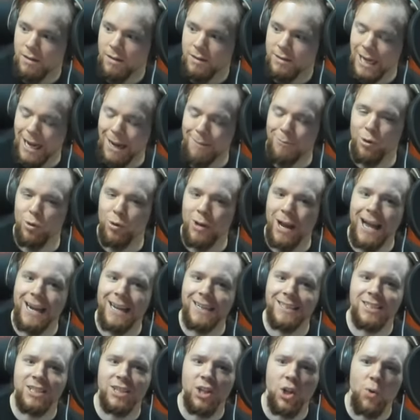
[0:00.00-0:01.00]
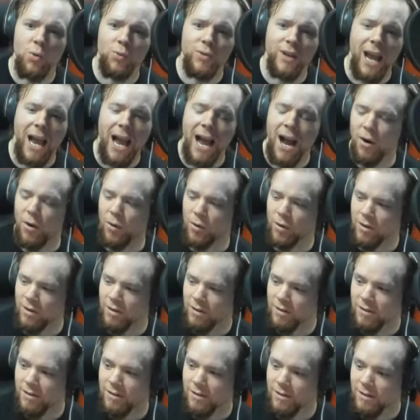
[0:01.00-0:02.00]
Tom, you gotta slow down.
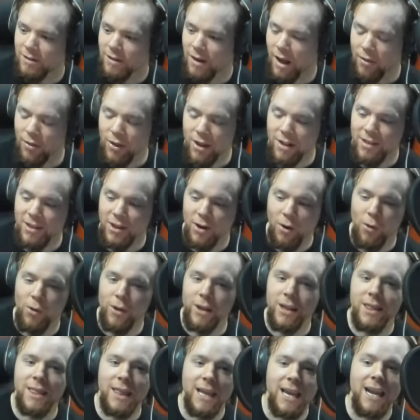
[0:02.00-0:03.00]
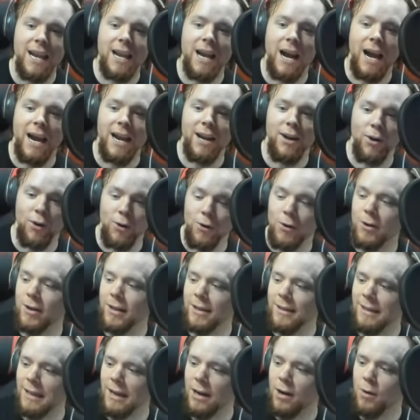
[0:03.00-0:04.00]
I think the only thing I heard
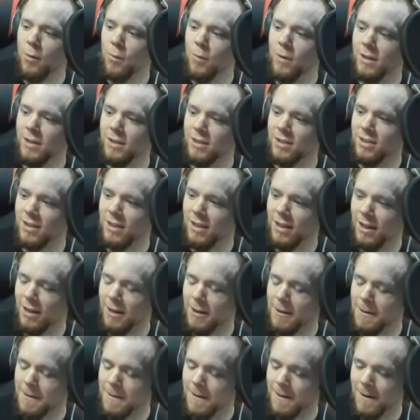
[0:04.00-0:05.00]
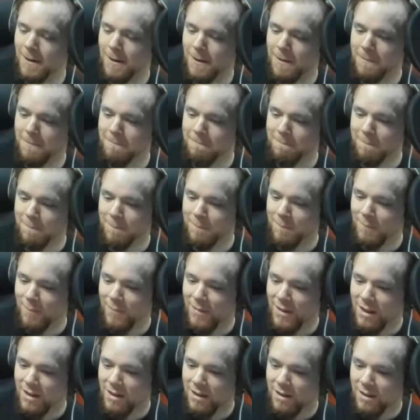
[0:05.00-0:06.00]
in there was uh uh
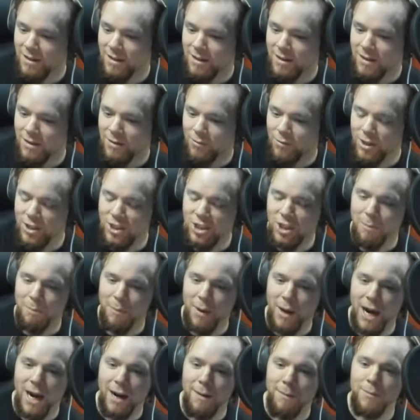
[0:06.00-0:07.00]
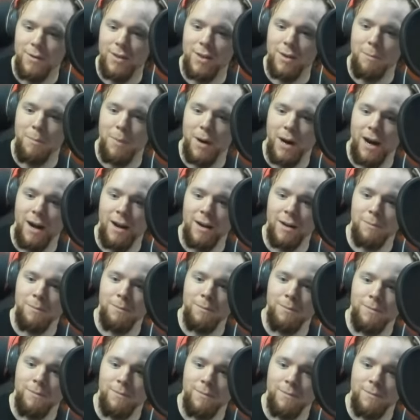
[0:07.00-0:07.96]
reach the bottom of the bottom